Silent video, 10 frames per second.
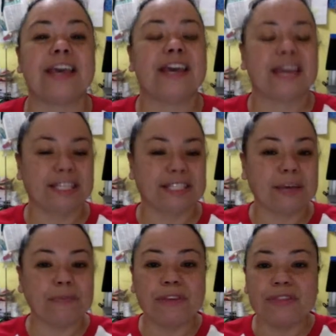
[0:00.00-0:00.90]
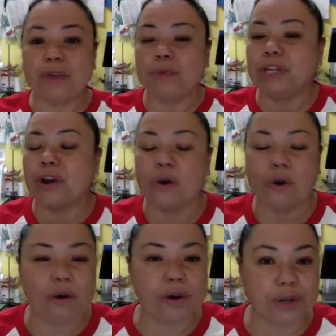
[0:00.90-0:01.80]
It's something that we
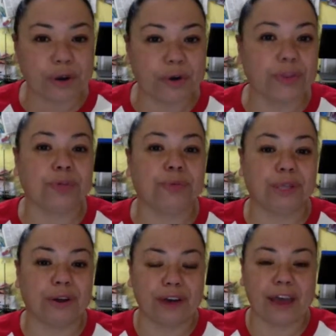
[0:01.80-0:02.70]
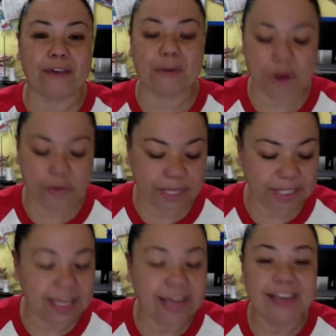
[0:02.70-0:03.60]
all go through. We all have our moments.
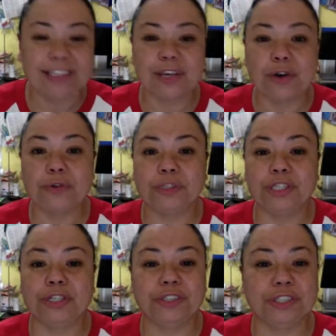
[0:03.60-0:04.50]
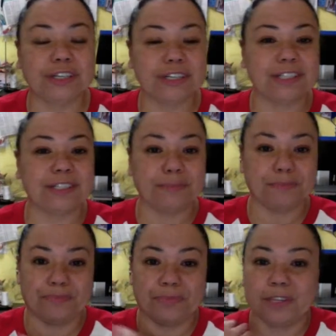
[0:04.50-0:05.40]
So,
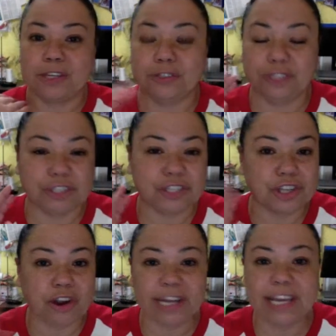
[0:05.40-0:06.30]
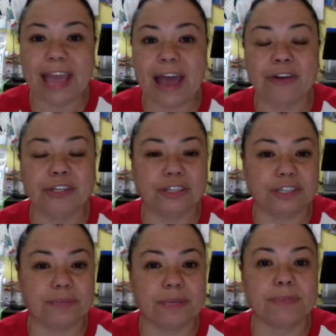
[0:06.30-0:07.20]
you're starting out, you're going
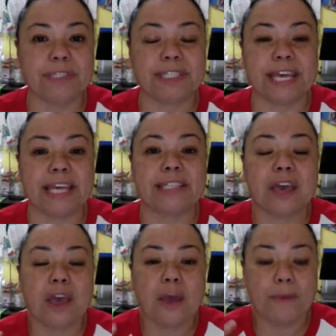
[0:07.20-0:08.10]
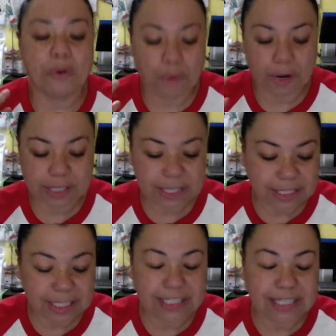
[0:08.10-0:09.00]
to make mistakes. But one of the
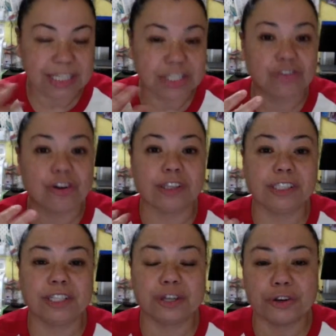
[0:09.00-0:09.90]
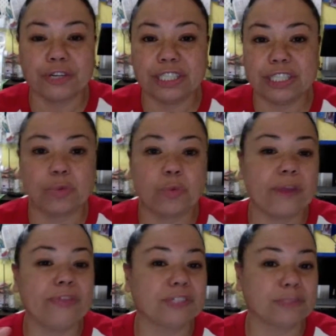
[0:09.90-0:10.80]
things that I strongly encourage is
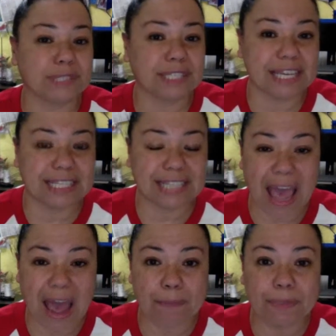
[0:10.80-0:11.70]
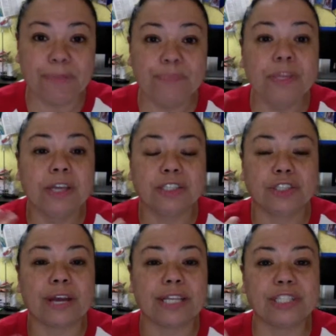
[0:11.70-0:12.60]
when those mistakes happen,
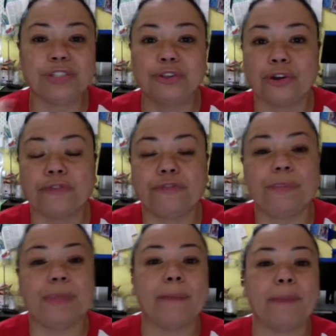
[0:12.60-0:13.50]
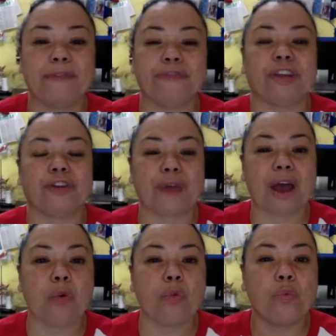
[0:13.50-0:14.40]
try to learn from them and figure
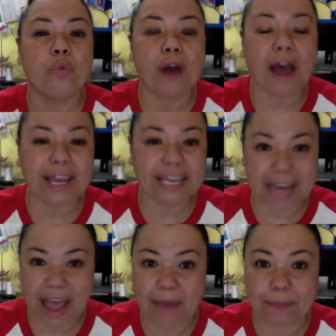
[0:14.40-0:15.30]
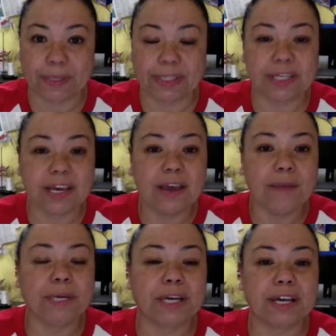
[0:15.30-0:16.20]
out why it happened.
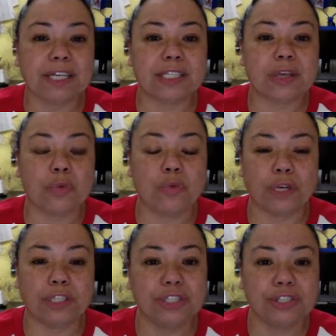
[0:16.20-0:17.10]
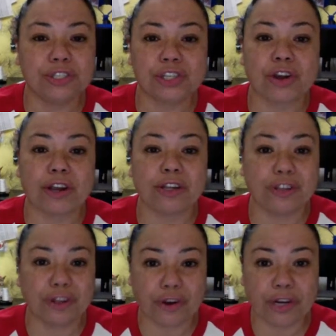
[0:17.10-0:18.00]
Because once you start
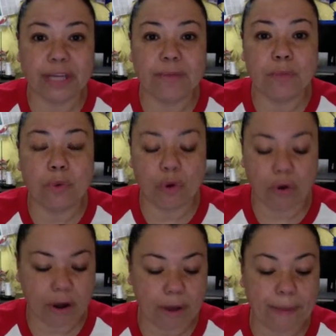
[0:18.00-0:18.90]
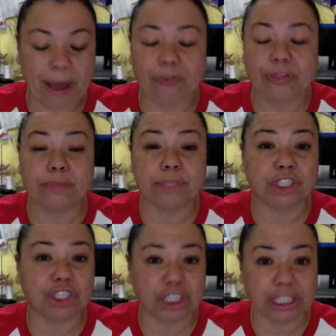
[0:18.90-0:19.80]
learning more about the
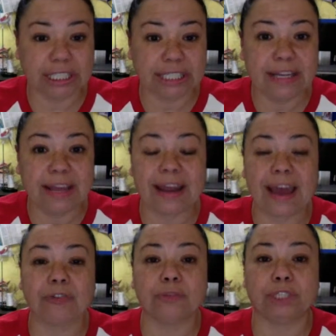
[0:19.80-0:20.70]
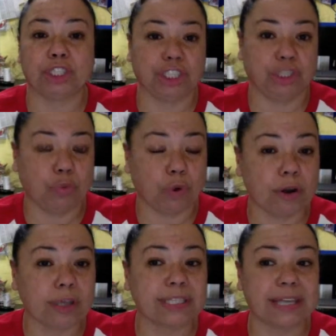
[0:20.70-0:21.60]
machine and how the machine
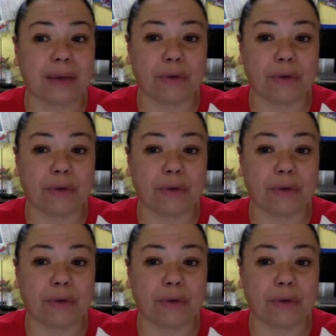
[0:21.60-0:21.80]
works and how it